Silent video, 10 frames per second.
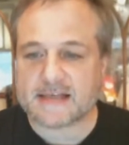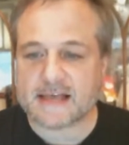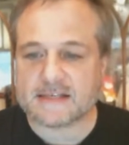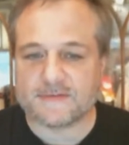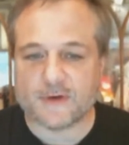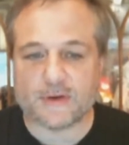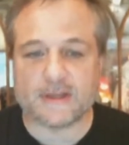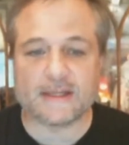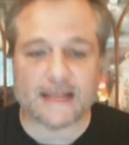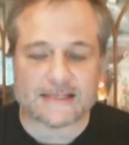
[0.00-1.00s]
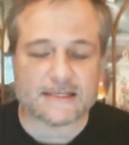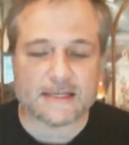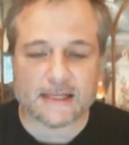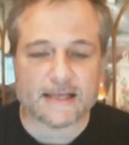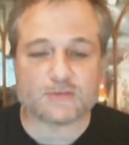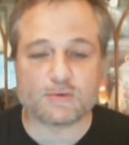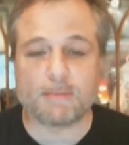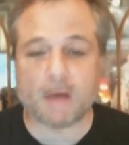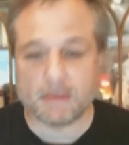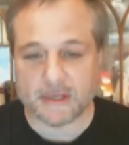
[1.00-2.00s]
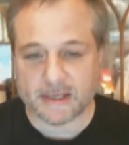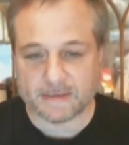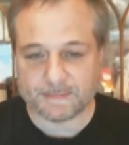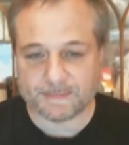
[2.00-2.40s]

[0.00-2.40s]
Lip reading: has voted less and less Republican.